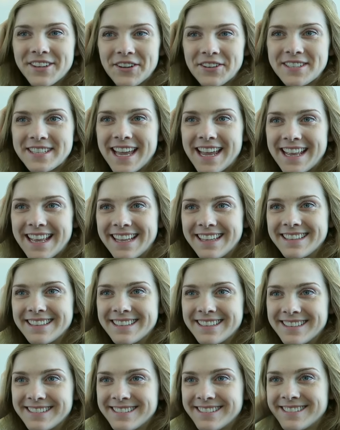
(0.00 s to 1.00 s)
so excited.
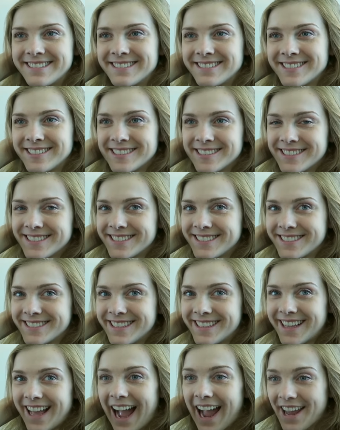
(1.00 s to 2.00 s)

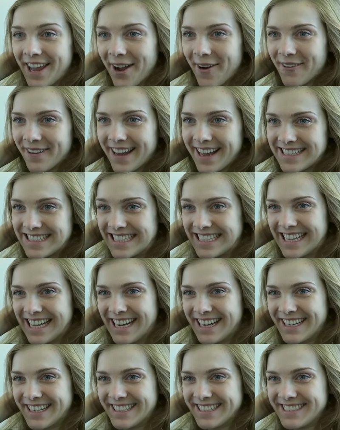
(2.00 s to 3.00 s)
I know what I did
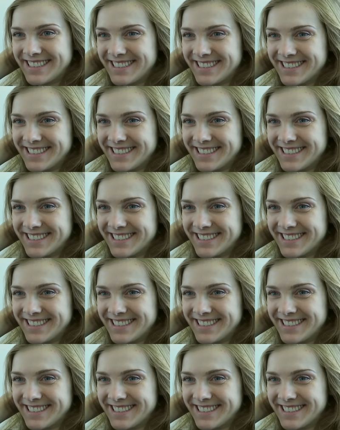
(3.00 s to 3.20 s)
here.